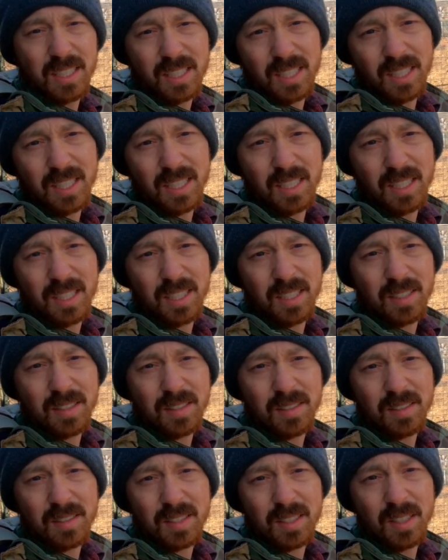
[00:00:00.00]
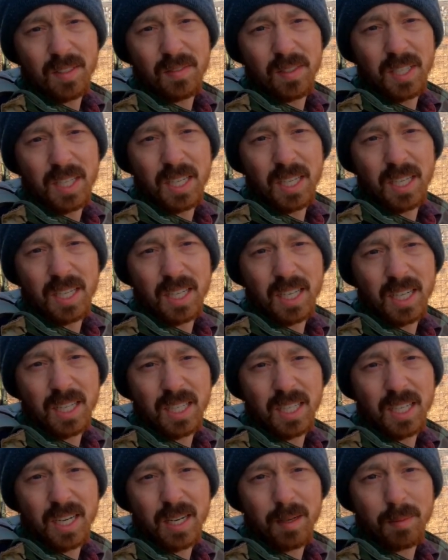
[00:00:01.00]
and see if it did any
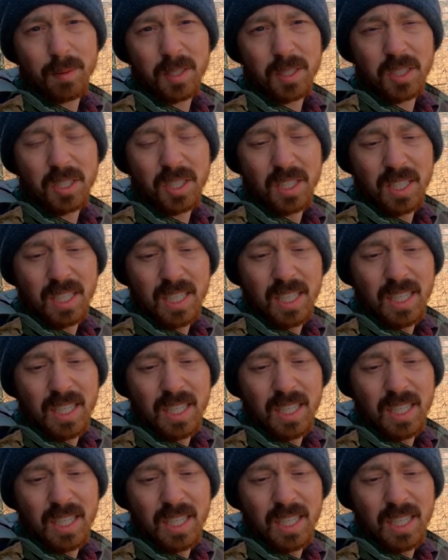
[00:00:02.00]
kind of damage.